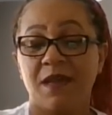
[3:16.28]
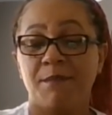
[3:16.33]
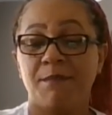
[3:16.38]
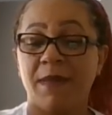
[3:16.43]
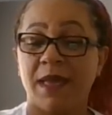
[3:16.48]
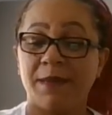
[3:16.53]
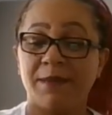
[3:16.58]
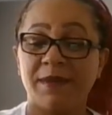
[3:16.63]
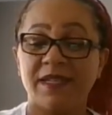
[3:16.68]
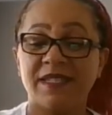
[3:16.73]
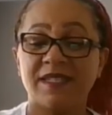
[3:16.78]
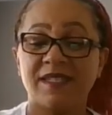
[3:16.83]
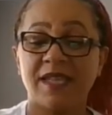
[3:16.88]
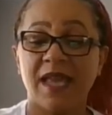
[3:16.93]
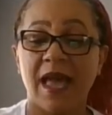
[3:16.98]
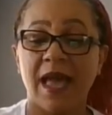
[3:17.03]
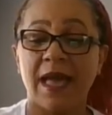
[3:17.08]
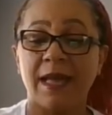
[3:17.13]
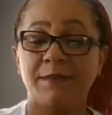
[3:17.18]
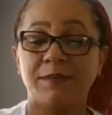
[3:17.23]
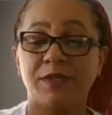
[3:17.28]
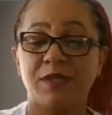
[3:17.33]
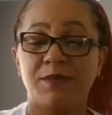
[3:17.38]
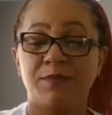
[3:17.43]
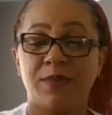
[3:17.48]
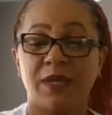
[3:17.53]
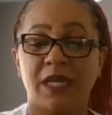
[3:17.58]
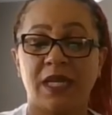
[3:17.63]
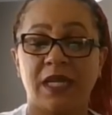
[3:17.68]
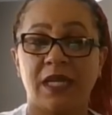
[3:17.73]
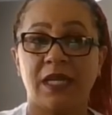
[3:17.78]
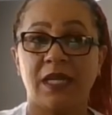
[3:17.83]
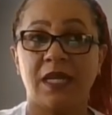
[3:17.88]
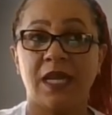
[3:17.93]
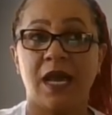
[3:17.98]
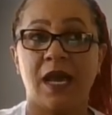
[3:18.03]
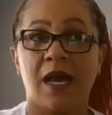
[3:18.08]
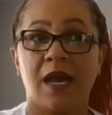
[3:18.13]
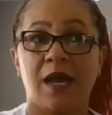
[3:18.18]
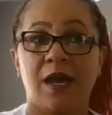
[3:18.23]
Maybe it's time to
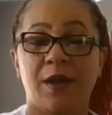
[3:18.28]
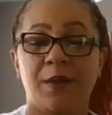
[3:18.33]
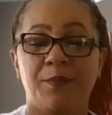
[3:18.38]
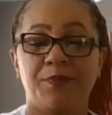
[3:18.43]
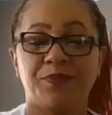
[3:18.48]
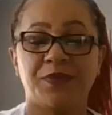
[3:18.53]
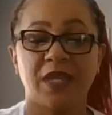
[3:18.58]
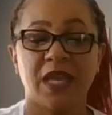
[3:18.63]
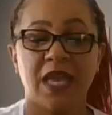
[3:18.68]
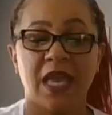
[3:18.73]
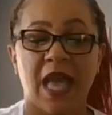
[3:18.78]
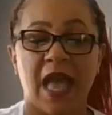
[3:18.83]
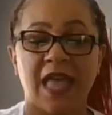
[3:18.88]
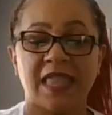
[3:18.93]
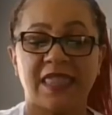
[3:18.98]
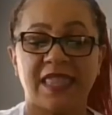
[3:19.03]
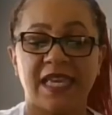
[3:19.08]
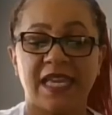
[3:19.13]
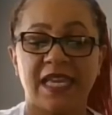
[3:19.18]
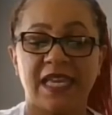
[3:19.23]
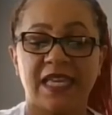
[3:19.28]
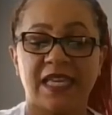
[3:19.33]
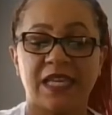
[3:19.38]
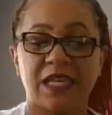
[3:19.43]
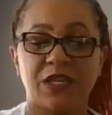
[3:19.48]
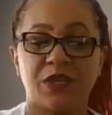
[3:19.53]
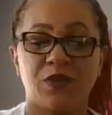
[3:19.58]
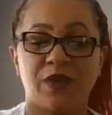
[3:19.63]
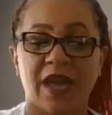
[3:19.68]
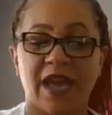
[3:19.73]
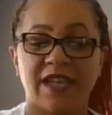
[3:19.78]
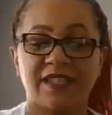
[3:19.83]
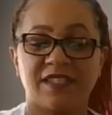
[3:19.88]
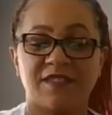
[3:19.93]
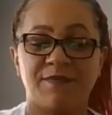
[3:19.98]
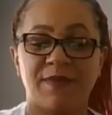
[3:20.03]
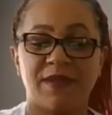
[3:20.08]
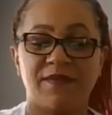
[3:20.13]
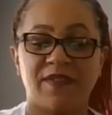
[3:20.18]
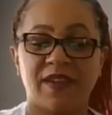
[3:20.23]
be. Um, I think you guys
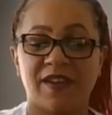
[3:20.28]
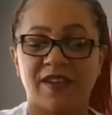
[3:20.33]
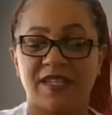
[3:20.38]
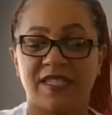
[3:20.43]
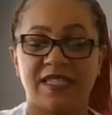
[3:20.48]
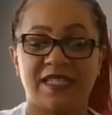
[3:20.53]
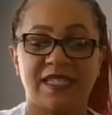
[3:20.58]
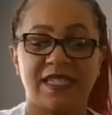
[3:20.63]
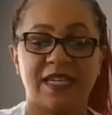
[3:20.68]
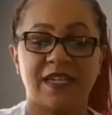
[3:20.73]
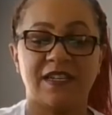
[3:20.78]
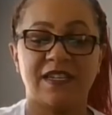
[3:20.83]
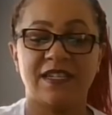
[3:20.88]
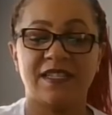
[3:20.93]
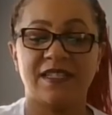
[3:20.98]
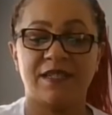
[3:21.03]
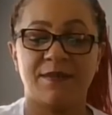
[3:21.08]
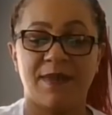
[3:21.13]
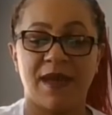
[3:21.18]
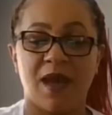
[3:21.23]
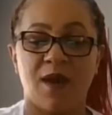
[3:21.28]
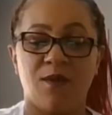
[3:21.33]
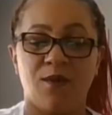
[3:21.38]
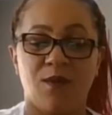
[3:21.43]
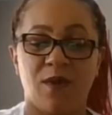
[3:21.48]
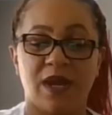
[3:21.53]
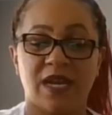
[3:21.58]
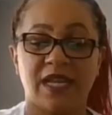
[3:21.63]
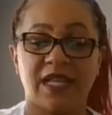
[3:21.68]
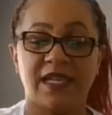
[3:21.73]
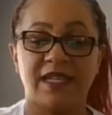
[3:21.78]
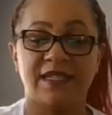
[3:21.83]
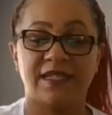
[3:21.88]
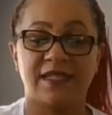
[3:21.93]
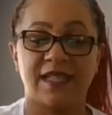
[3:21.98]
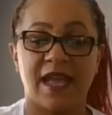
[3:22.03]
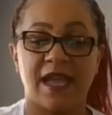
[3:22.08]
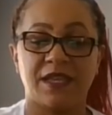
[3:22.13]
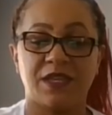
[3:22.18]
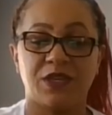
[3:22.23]
have been very serious about what it is
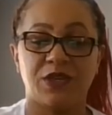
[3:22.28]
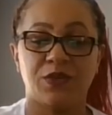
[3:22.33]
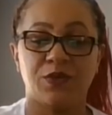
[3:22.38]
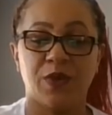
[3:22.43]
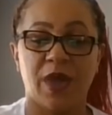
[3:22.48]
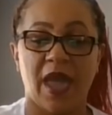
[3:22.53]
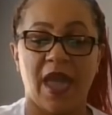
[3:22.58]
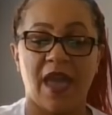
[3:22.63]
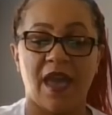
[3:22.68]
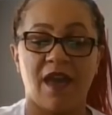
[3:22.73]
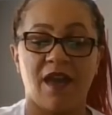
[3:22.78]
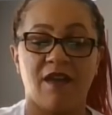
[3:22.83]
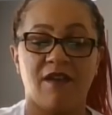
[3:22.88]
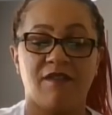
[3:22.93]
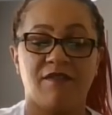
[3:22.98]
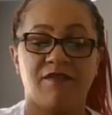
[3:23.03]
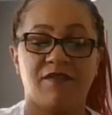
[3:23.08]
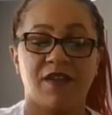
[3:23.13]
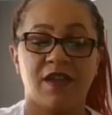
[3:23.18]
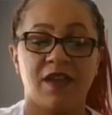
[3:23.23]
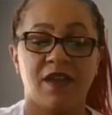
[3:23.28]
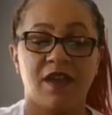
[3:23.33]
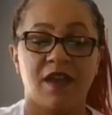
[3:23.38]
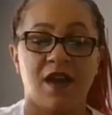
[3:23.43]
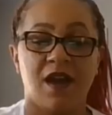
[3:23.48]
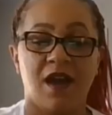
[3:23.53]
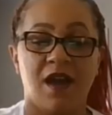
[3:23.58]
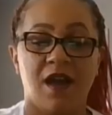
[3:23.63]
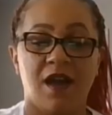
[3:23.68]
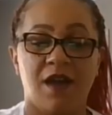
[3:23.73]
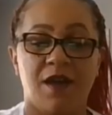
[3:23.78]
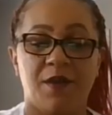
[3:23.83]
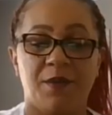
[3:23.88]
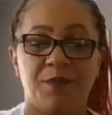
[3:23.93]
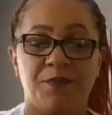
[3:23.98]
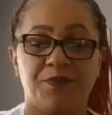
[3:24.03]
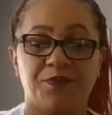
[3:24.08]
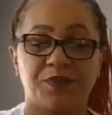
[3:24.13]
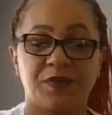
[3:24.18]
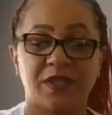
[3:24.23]
that you have
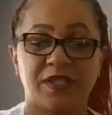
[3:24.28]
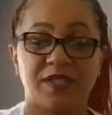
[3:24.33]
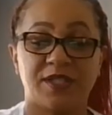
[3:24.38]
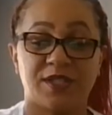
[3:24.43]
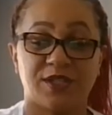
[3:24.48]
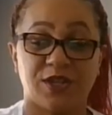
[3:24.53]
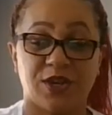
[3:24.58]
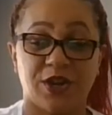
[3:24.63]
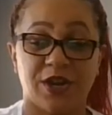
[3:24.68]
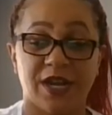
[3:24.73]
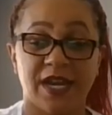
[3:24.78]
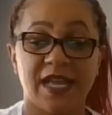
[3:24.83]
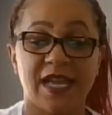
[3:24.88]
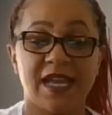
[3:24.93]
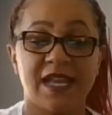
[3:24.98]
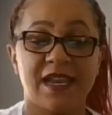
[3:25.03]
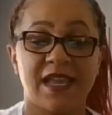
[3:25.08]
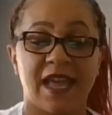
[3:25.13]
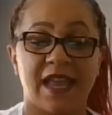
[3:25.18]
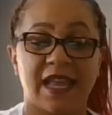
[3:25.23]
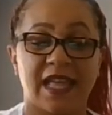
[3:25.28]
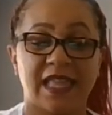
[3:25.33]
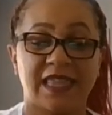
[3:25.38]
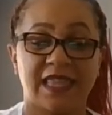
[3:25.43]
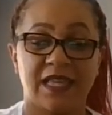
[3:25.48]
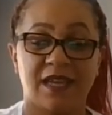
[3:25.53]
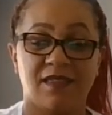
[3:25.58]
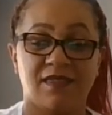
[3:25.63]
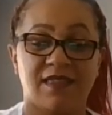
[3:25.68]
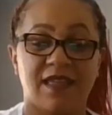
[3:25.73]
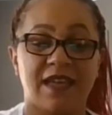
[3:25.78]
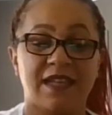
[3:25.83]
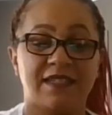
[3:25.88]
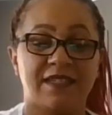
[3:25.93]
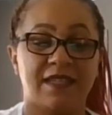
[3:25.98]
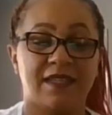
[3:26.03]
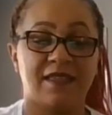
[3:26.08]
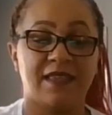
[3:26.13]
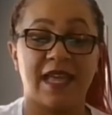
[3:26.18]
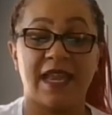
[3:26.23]
um, started, and I think
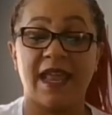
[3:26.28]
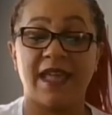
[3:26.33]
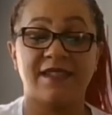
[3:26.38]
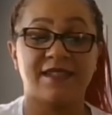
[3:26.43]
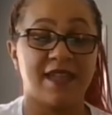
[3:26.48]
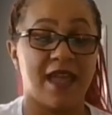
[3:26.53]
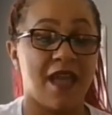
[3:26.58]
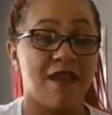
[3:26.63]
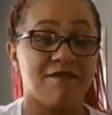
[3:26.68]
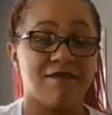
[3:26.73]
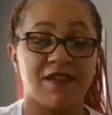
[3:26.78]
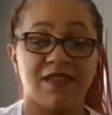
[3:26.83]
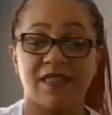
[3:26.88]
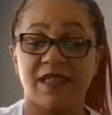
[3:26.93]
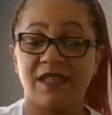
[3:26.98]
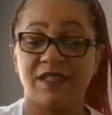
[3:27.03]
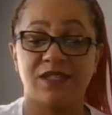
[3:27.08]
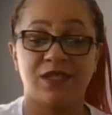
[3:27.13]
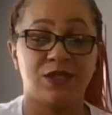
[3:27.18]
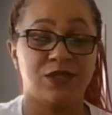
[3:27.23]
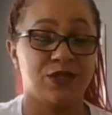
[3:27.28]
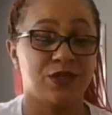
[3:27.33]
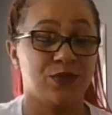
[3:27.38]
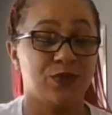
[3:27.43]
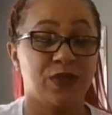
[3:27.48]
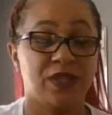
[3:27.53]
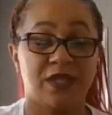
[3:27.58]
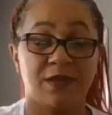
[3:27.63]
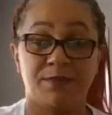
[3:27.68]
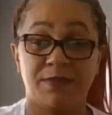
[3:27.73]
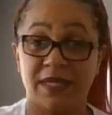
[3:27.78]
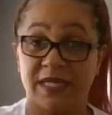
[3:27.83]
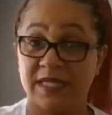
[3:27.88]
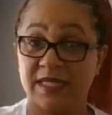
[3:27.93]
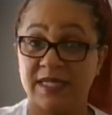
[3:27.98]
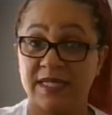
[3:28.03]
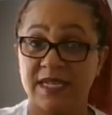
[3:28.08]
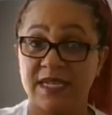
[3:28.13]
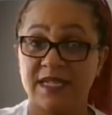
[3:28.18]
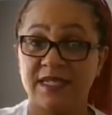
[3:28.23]
that that has everything to do with the
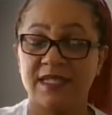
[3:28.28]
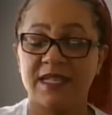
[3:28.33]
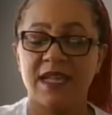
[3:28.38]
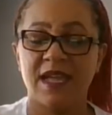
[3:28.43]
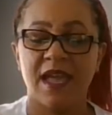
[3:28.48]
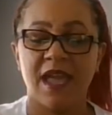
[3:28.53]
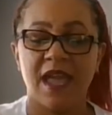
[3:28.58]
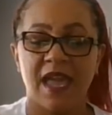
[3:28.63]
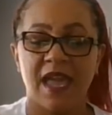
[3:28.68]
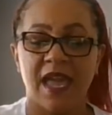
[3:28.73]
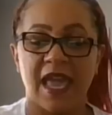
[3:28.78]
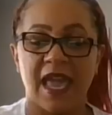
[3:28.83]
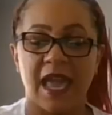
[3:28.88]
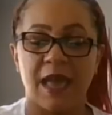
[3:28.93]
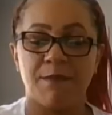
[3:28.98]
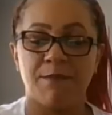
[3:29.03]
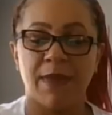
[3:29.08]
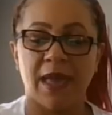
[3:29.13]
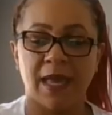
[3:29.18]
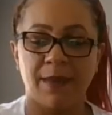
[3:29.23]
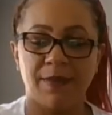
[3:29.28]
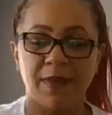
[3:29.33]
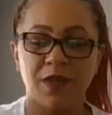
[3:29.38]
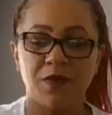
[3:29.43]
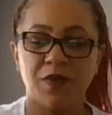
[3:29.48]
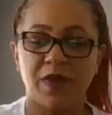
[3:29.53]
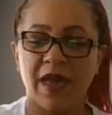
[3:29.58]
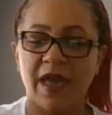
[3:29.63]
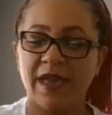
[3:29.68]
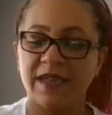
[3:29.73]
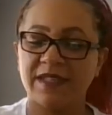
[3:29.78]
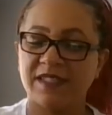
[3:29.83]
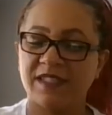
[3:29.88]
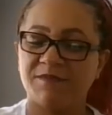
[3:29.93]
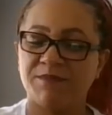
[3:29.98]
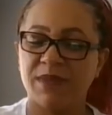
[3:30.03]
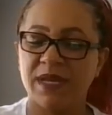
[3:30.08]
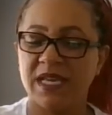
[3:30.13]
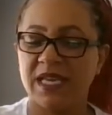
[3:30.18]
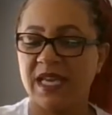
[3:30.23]
business. And maybe you guys
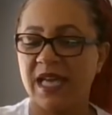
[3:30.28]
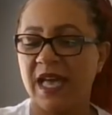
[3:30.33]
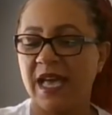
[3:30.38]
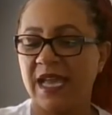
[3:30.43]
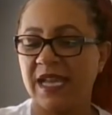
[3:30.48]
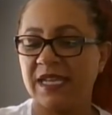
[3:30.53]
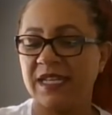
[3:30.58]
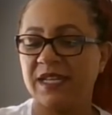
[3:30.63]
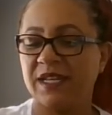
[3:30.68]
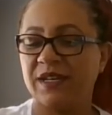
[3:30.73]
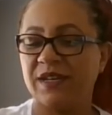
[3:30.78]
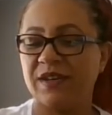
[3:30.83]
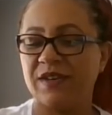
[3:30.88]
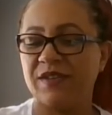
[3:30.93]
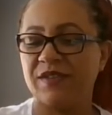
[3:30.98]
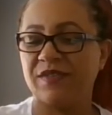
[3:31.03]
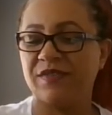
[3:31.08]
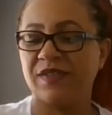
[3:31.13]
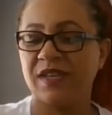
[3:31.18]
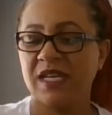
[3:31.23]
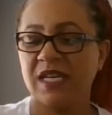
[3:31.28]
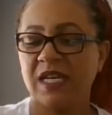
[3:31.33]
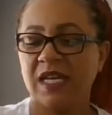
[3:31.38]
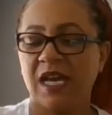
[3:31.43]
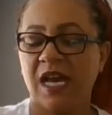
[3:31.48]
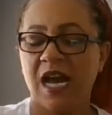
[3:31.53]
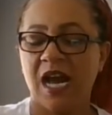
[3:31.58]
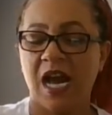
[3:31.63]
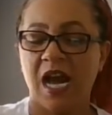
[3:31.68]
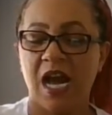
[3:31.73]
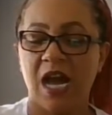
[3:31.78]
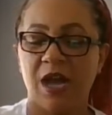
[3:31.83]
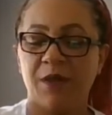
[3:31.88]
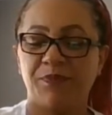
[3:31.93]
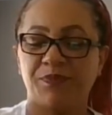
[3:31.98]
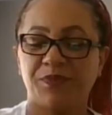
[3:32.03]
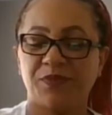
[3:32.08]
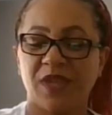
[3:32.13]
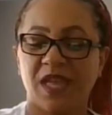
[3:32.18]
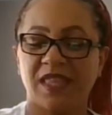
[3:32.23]
have been kind of
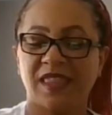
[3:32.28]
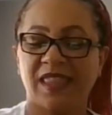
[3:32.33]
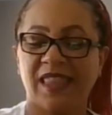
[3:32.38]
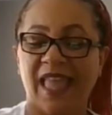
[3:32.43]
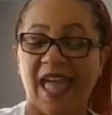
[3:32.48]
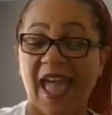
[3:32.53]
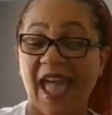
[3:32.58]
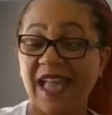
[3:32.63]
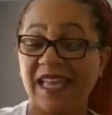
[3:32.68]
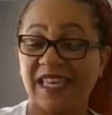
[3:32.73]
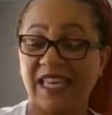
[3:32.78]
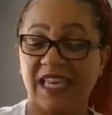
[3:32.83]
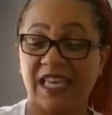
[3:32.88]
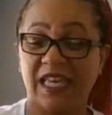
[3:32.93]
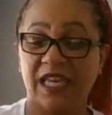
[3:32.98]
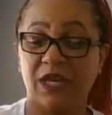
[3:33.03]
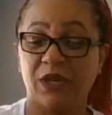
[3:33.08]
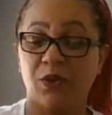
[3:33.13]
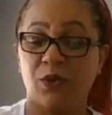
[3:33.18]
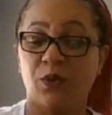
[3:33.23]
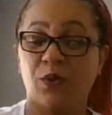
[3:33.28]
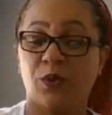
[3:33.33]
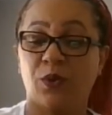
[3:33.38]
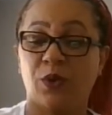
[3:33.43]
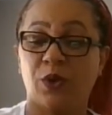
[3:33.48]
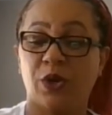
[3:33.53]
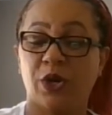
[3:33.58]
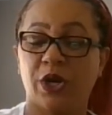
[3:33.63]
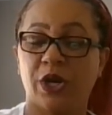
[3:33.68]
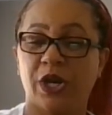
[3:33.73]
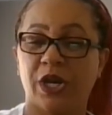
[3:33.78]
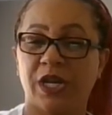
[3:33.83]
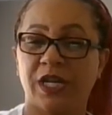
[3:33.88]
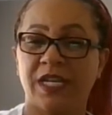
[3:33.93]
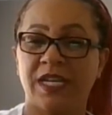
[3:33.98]
um, lacking or